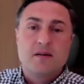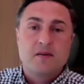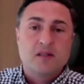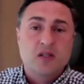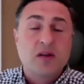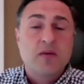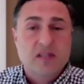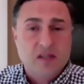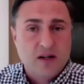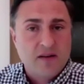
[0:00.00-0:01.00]
so then we
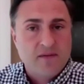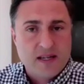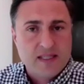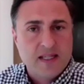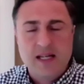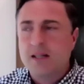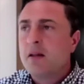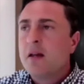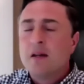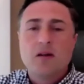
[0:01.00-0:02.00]
started investigating,
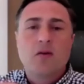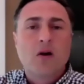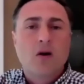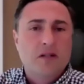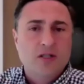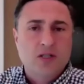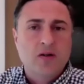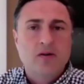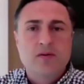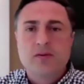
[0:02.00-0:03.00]
you know, going to
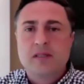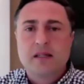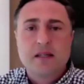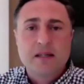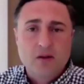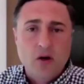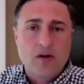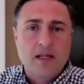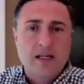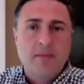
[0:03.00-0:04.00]
shows,
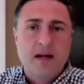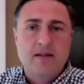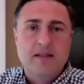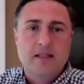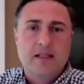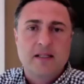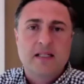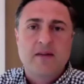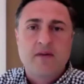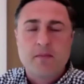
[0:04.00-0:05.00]
learning about the
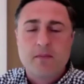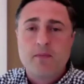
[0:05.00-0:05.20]
different